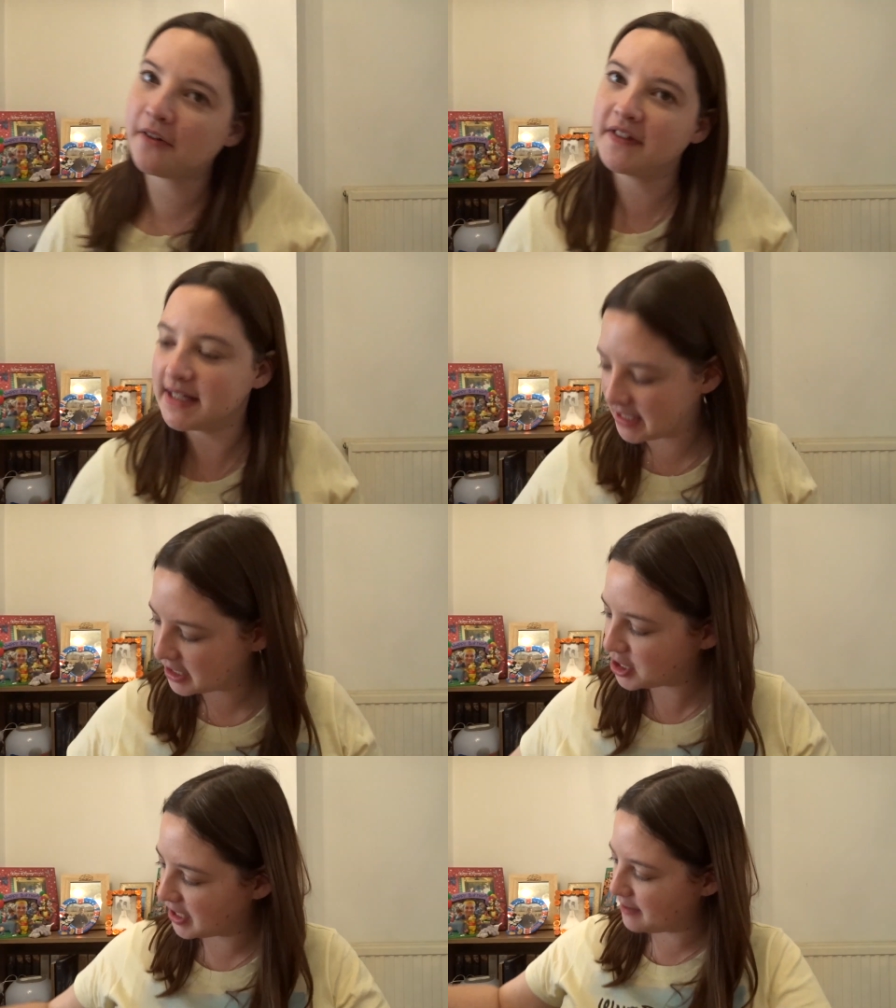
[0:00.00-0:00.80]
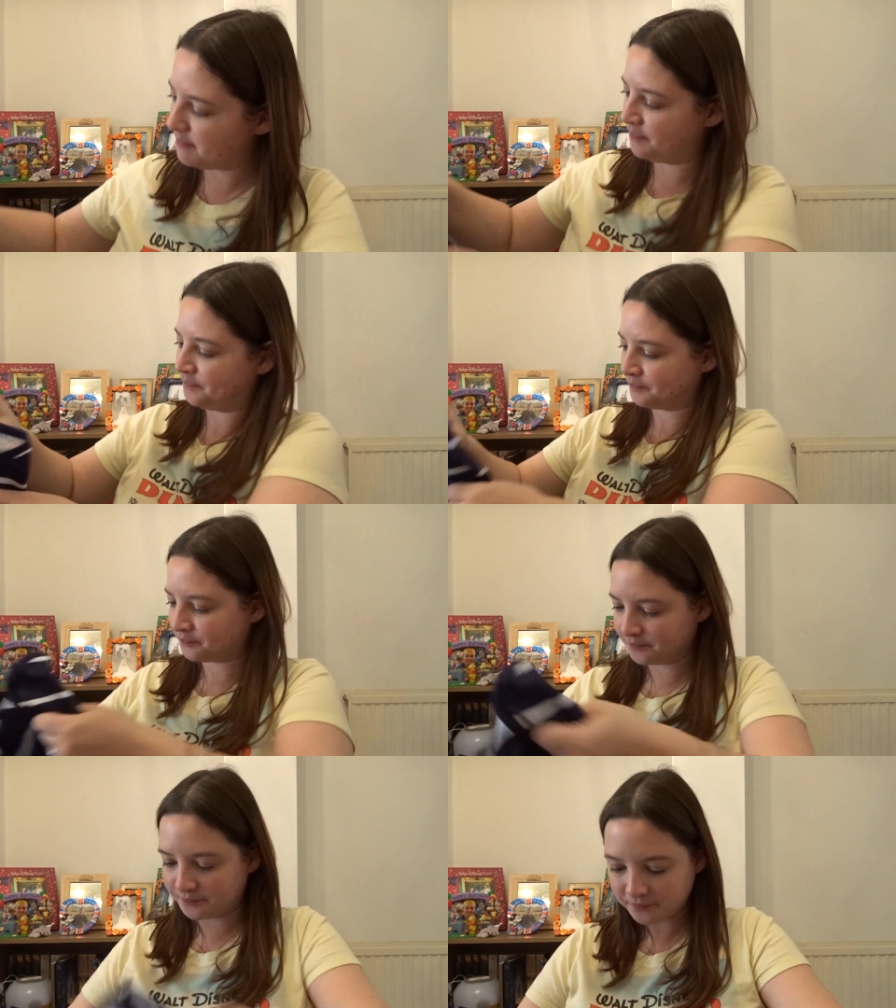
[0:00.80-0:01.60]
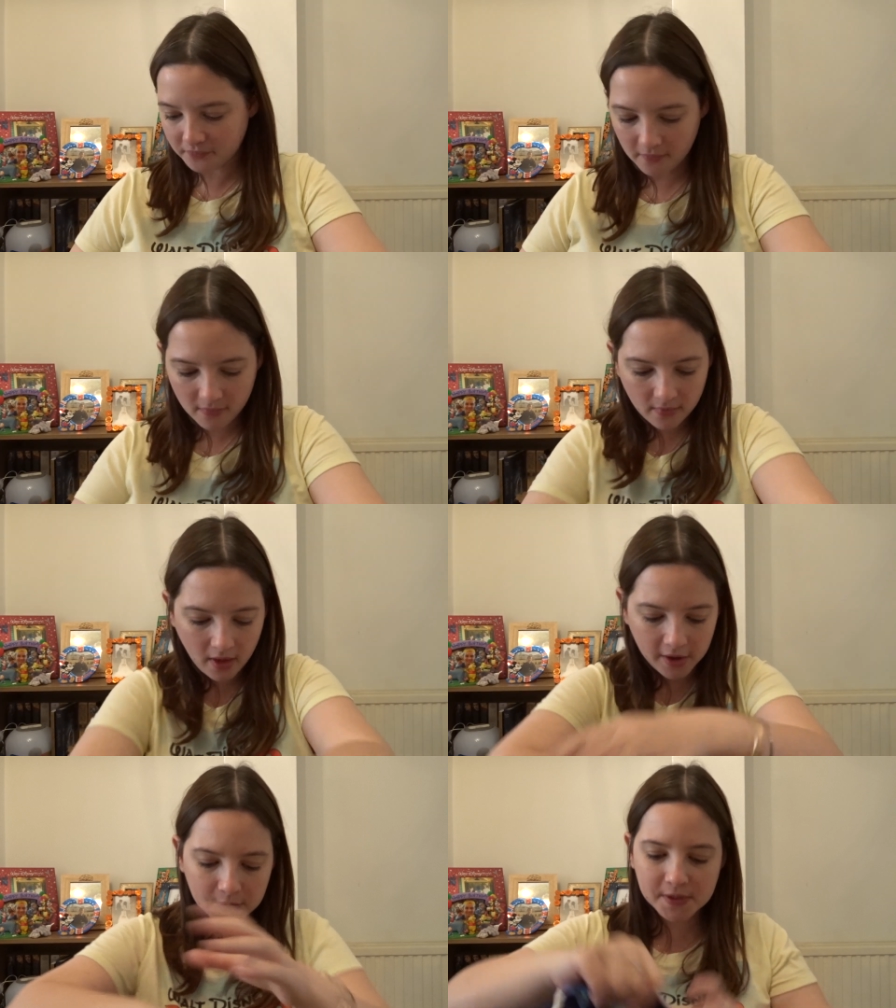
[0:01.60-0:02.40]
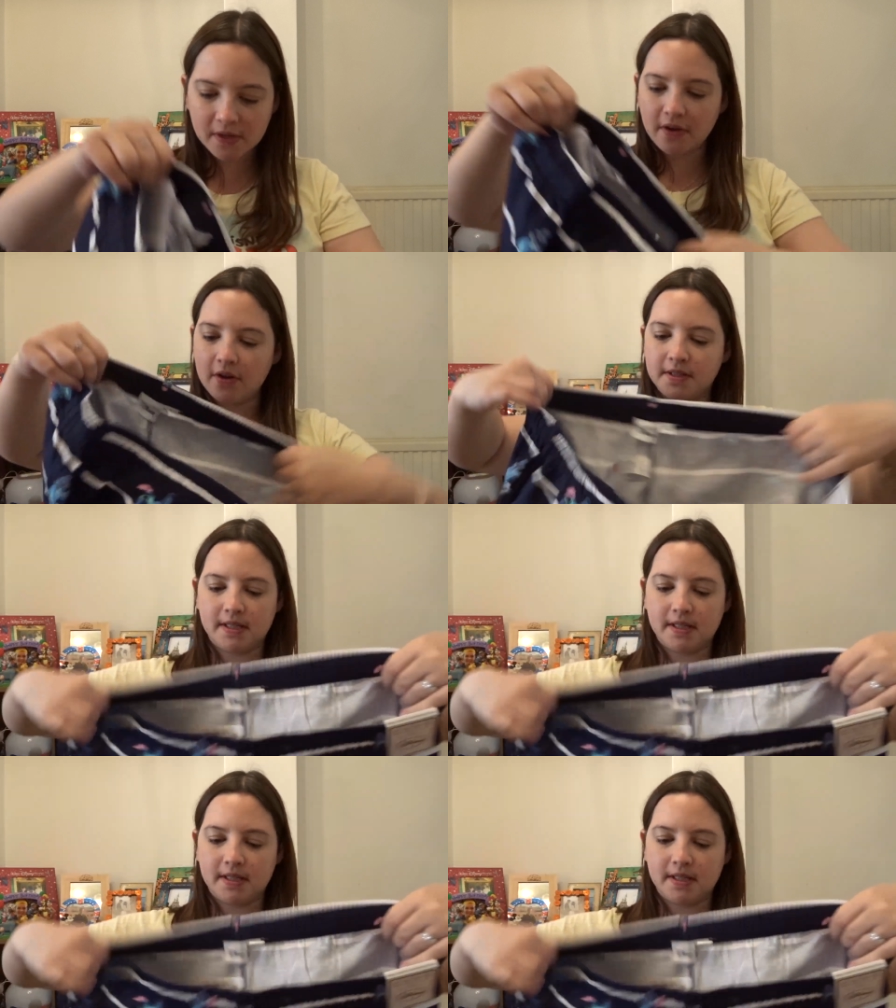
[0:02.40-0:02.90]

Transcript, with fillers: on the Stitch theme, I also got